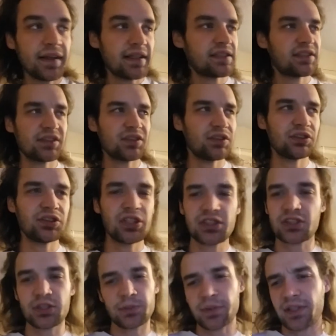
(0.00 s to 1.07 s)
This is
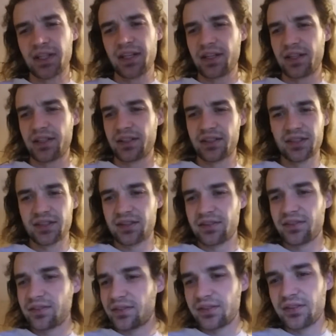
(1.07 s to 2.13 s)
just gonna be like a
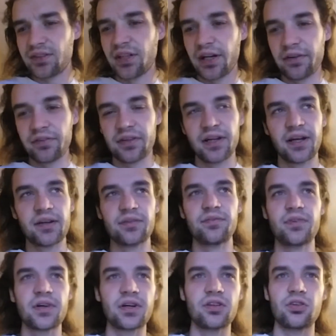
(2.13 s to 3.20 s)
not
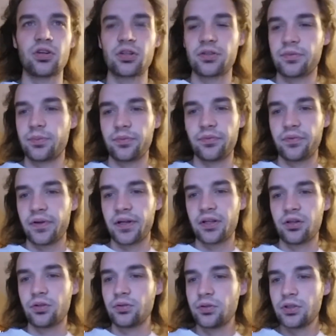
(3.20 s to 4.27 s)
very long of a
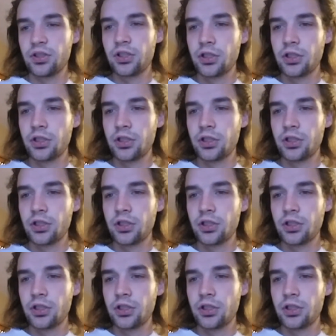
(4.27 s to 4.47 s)
video.